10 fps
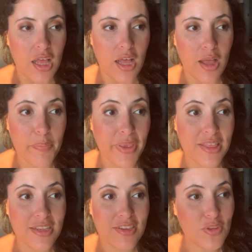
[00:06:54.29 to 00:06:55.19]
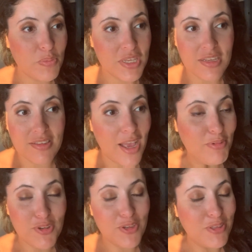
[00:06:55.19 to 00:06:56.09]
Uh, mainly just because I
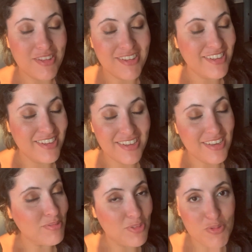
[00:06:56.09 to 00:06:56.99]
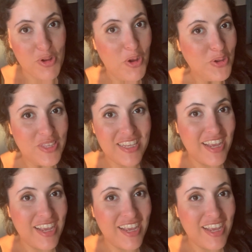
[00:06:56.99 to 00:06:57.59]
was just it was gross